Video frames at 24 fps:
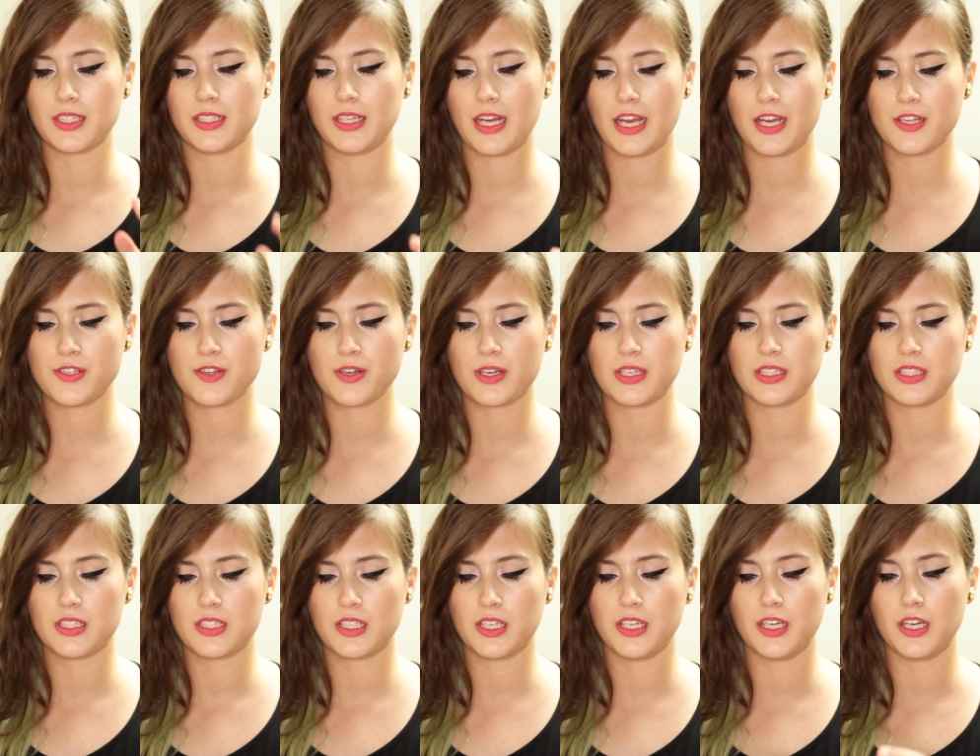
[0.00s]
and as you
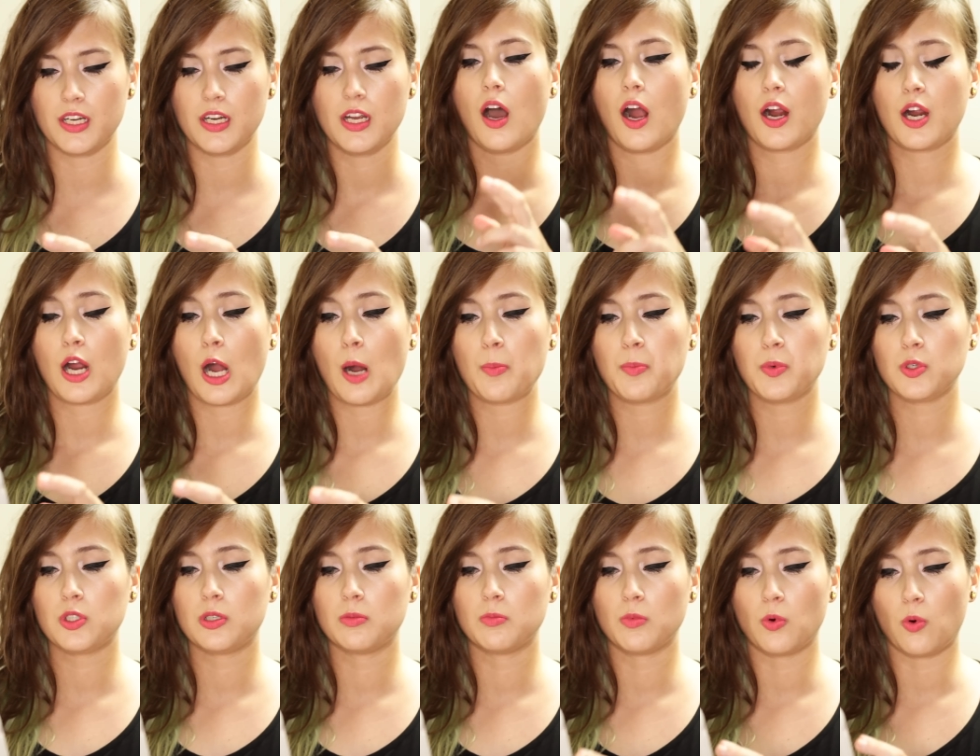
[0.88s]
can see, a
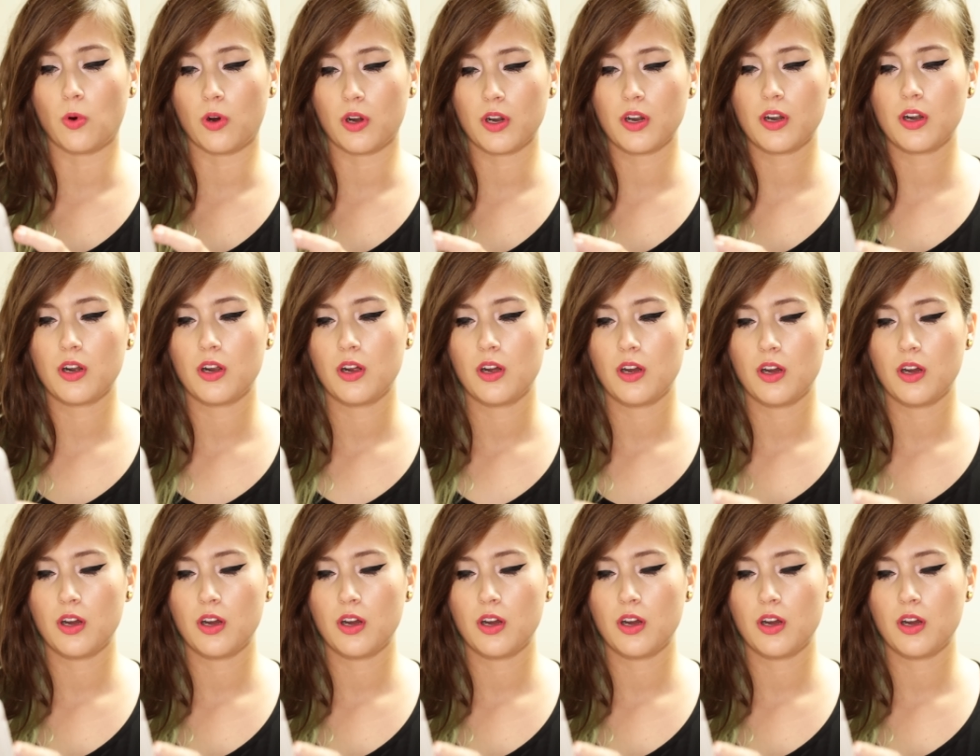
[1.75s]
couple more